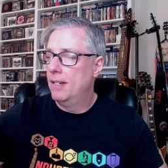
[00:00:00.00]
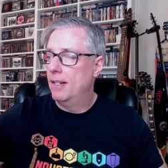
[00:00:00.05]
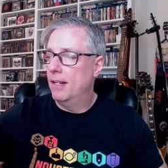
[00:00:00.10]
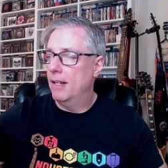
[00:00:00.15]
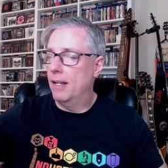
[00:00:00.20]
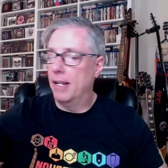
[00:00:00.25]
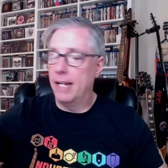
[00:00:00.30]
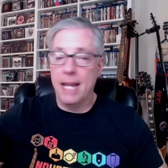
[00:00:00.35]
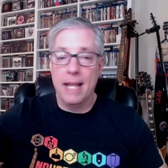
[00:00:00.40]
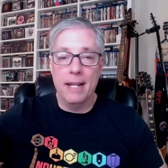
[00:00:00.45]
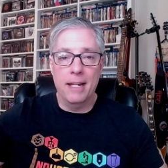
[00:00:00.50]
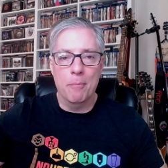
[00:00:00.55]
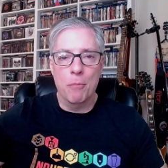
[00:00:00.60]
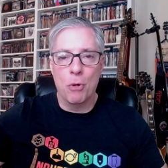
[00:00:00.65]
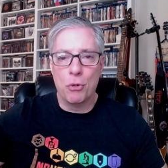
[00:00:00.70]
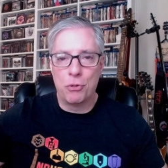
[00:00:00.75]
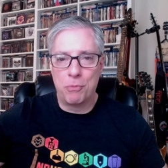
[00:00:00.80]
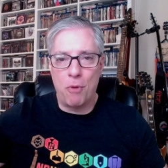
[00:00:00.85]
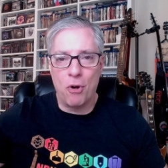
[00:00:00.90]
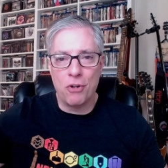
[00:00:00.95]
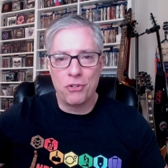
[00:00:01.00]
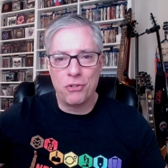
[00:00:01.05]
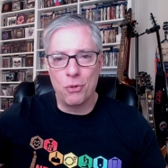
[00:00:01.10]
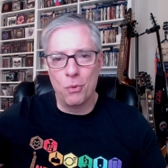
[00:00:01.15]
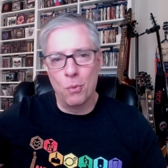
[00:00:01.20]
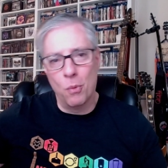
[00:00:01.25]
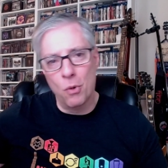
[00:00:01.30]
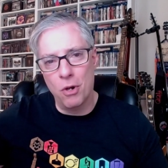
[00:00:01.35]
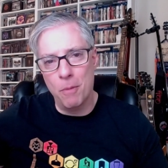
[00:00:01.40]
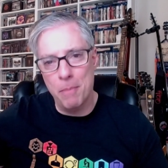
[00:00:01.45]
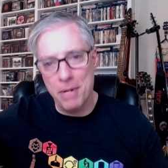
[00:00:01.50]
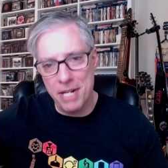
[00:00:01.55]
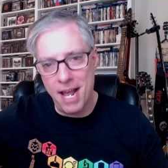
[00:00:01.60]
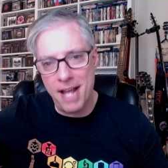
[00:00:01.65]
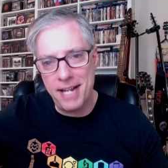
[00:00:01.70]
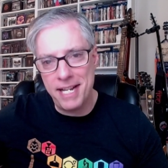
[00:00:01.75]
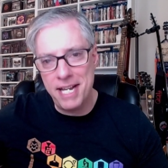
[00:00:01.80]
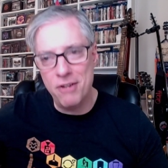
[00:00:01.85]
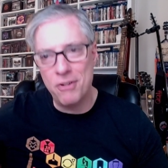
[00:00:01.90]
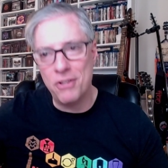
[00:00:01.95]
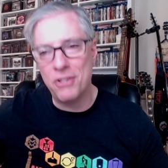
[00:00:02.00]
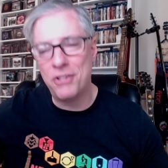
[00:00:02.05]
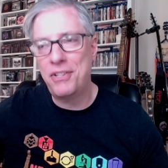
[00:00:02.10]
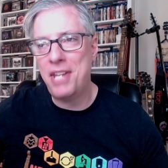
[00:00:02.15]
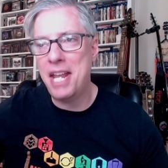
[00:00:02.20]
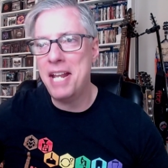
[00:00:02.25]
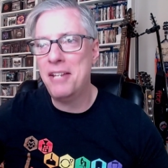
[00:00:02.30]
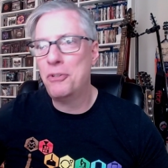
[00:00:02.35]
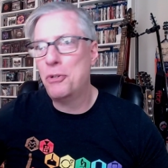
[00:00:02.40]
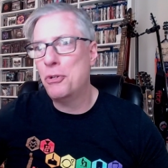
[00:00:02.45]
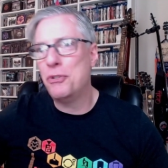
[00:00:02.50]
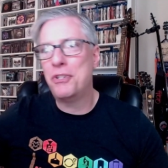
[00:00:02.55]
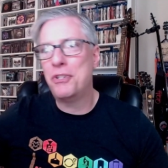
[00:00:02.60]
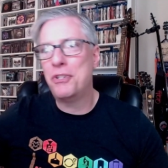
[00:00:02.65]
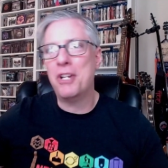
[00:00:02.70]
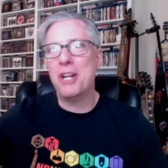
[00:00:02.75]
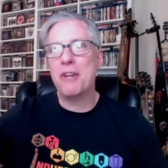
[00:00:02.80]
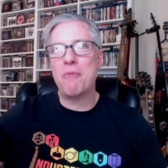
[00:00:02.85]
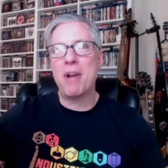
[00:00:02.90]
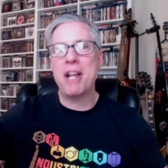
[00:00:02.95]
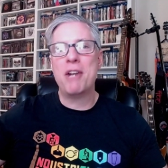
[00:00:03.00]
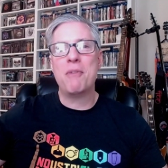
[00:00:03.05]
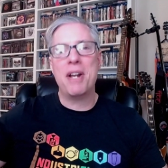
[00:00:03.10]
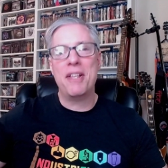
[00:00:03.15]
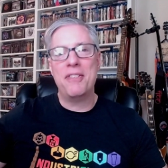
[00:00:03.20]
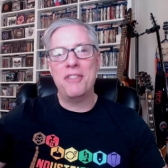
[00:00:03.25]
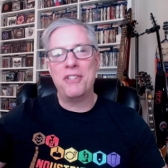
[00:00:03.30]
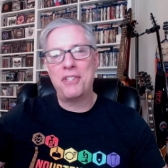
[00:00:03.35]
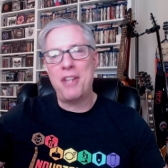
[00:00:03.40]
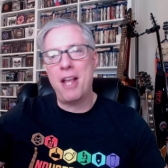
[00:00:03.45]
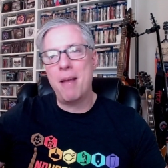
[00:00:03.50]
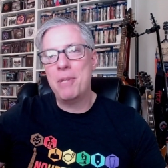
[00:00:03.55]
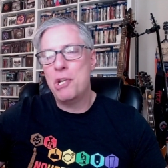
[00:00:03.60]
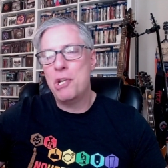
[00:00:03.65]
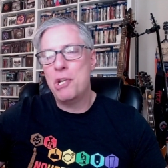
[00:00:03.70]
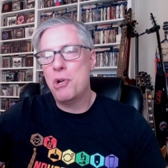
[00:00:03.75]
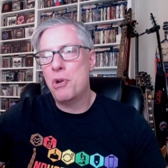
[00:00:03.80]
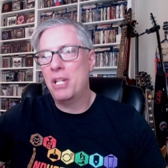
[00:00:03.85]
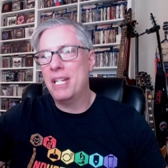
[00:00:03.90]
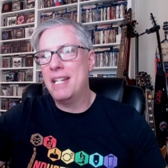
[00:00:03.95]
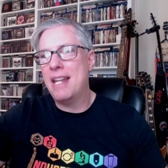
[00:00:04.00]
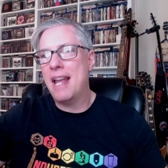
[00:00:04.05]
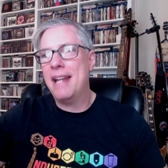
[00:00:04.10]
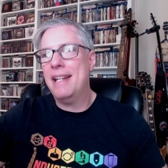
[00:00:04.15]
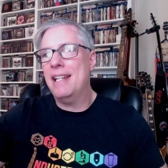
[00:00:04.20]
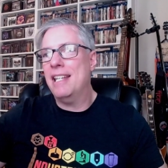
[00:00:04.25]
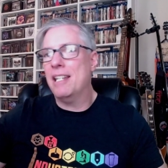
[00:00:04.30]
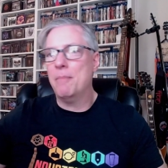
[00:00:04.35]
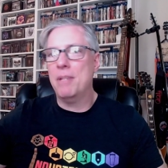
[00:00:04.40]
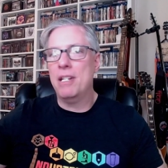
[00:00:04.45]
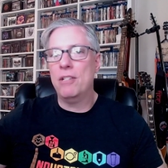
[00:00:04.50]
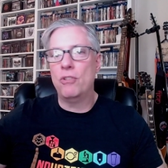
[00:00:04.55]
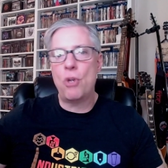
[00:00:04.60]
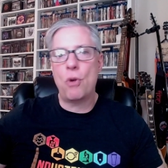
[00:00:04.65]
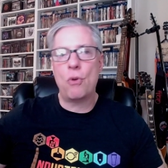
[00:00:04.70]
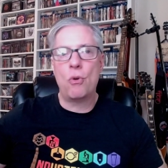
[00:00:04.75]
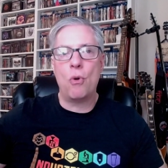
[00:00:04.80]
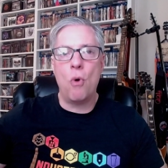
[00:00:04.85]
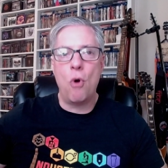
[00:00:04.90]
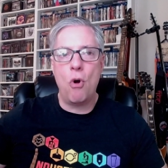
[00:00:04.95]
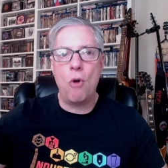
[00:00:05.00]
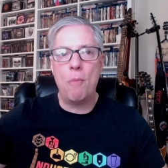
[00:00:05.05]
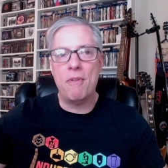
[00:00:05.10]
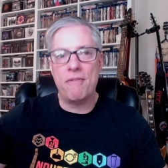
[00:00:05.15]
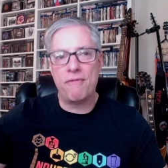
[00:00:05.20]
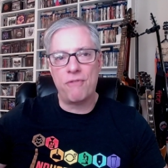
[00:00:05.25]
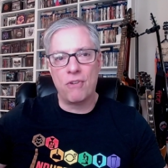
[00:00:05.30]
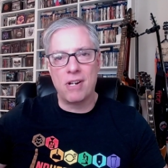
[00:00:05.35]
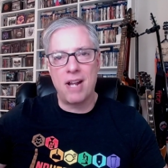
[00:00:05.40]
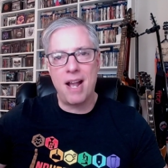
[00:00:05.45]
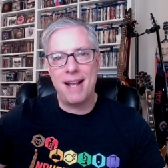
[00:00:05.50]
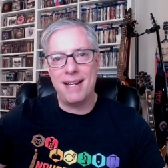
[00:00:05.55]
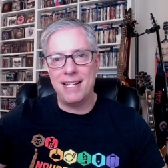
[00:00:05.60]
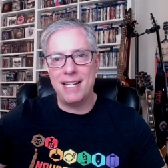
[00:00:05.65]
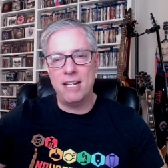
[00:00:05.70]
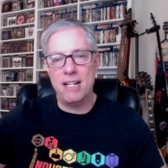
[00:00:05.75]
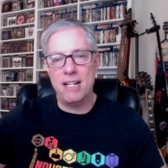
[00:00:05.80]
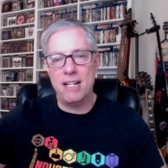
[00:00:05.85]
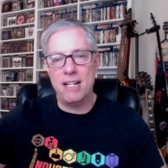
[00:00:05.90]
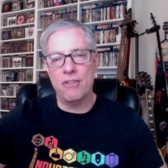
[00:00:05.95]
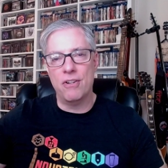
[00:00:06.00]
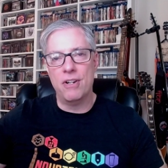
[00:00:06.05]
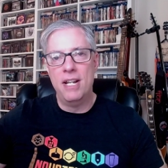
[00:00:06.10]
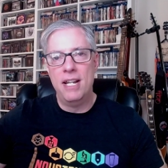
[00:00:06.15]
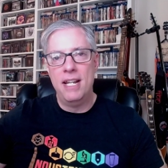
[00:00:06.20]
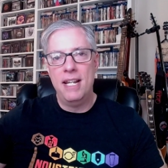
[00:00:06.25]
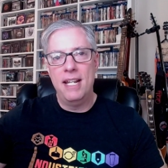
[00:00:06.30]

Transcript: again in most parts of the world, but not here in the States, because uh, right around this time in the early 90s, I mean, Toto all but forgotten here